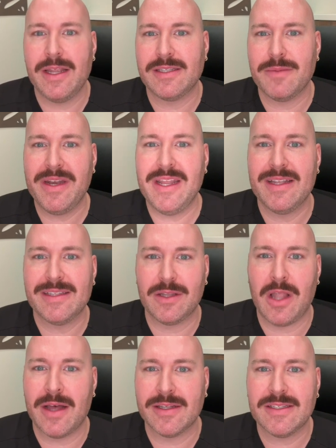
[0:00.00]
somebody that's
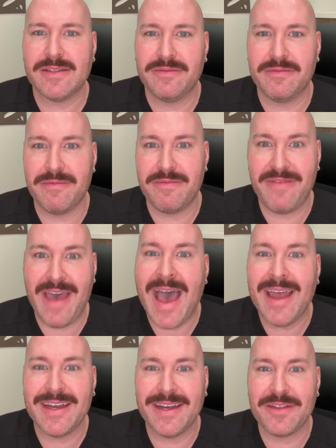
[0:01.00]
lost
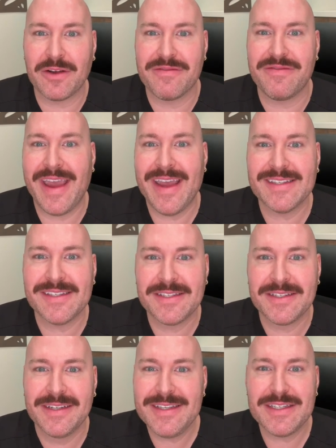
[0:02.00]
fat in their
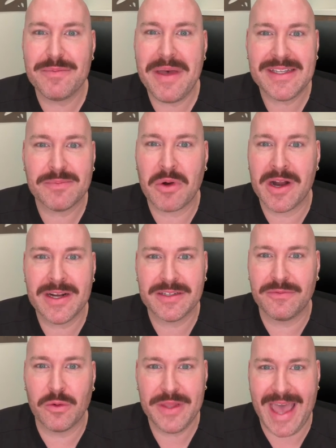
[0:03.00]
face, this is the best product
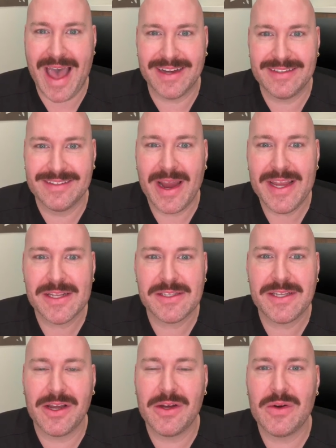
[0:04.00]
for that, right?
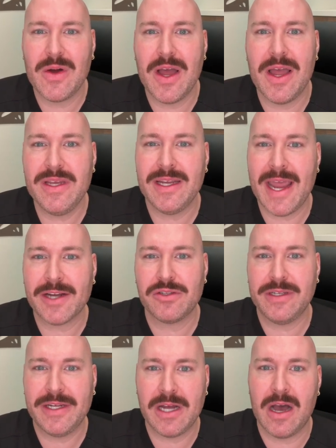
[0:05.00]
So we can
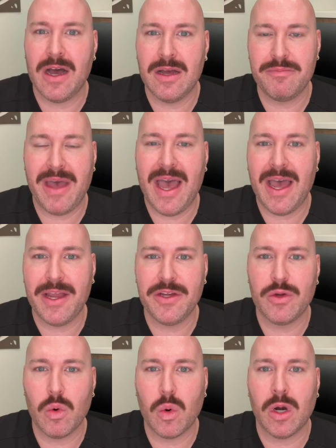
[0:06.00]
actually combat
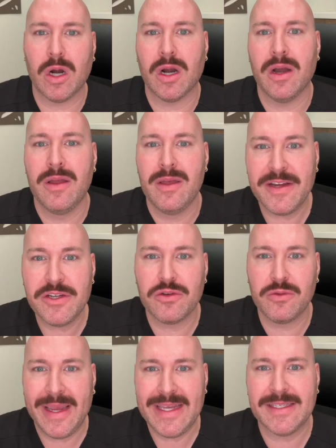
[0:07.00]
your
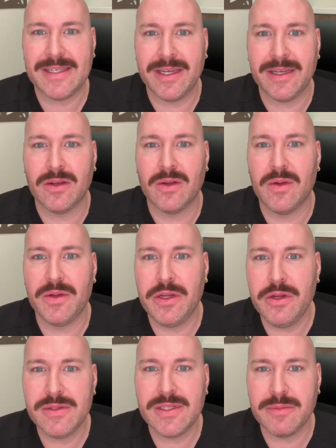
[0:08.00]
facial wasting
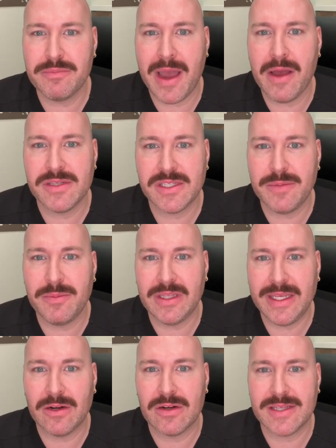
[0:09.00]
using
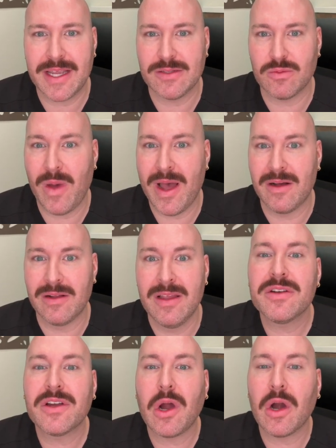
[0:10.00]
biostimulators as well,
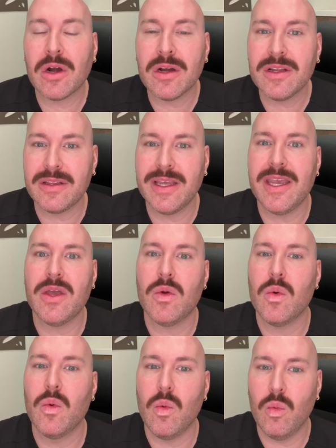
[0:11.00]

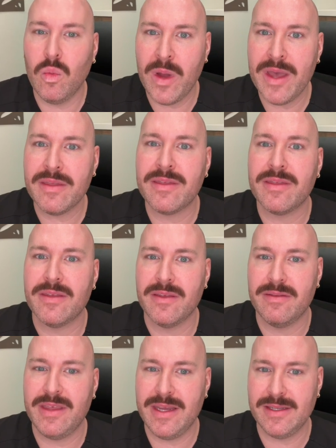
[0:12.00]
concurrently with
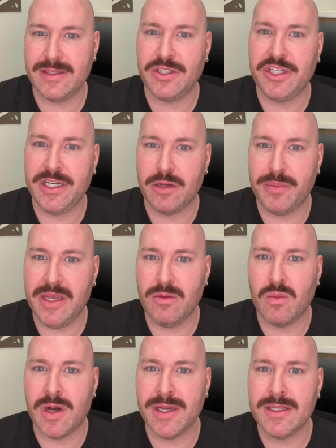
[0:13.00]
these
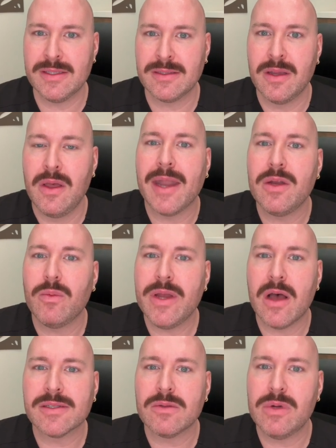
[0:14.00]
GLP-1s. And we
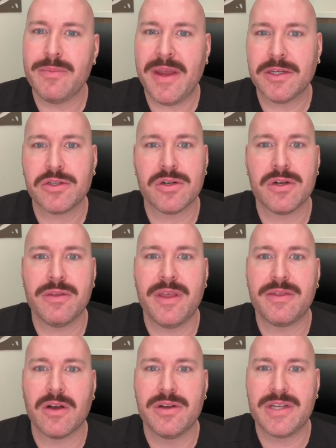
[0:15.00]
also want to make sure
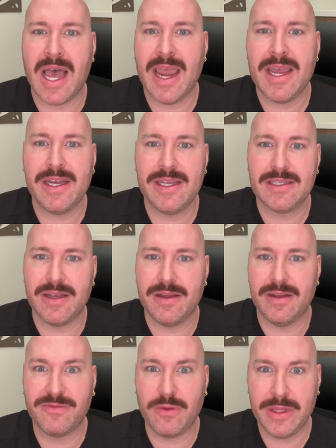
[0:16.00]
that their diet is
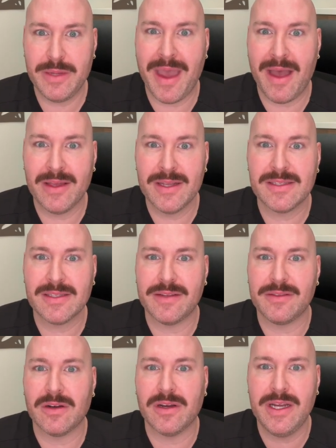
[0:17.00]
fully balanced
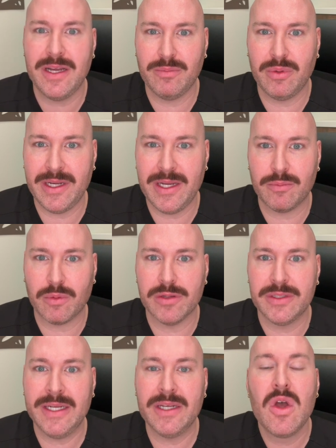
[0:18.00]
and they're eating plenty of
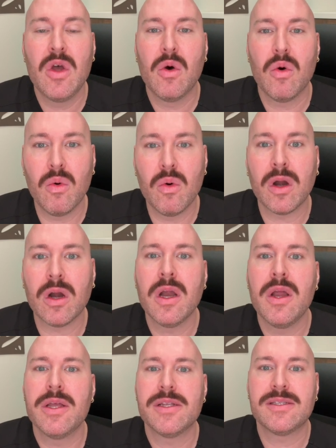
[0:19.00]
protein,
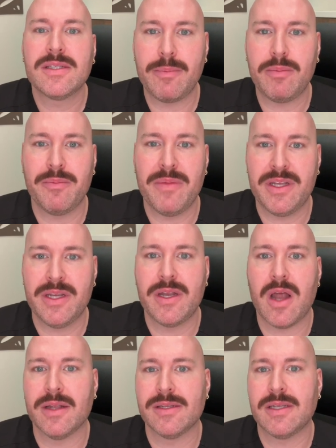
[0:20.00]
or supplemented
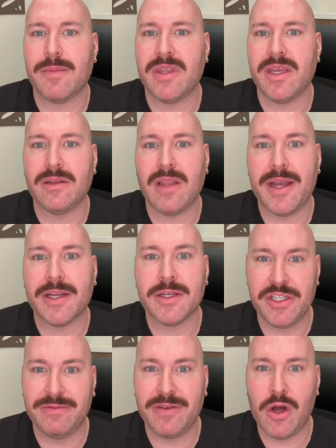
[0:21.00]
on something like
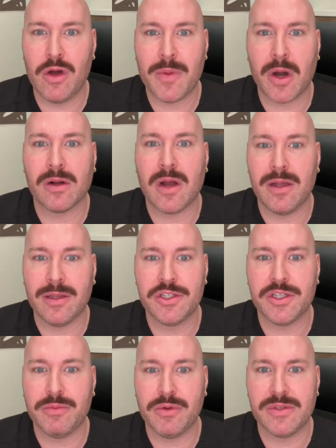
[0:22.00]
Givome or
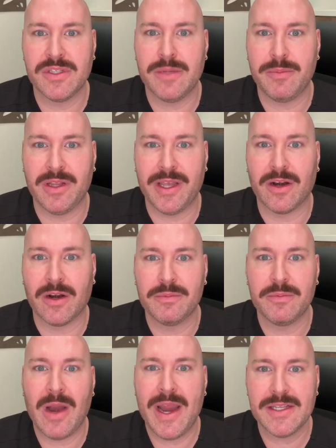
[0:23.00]
collagen boost stimulator,
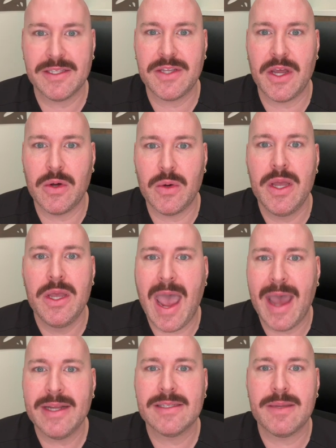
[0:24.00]
right? So
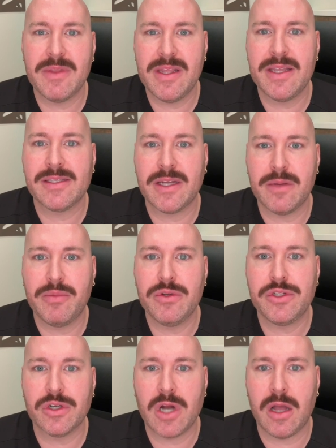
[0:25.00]
adding something that's going to
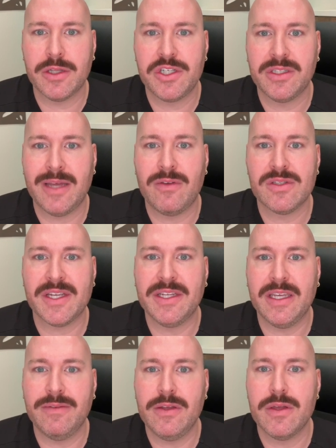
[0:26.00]
boost your collagen levels and
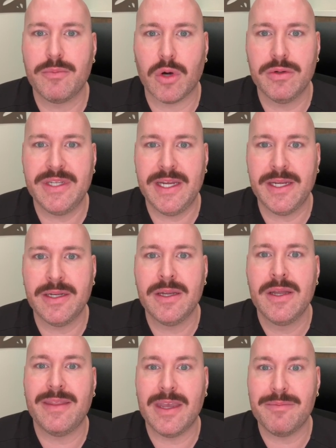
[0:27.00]
give you the protein
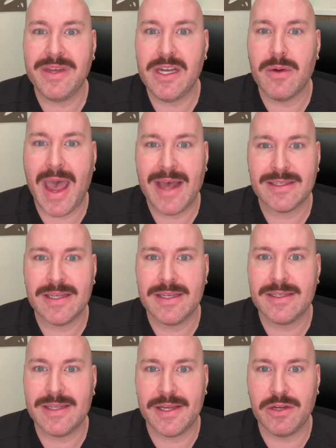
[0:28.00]
and the amino
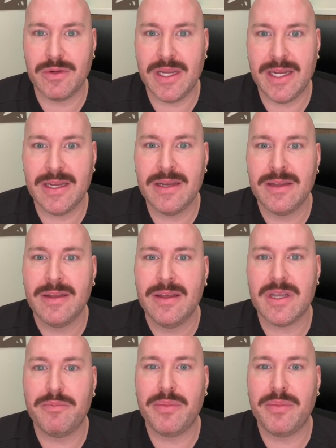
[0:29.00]
acids that you need to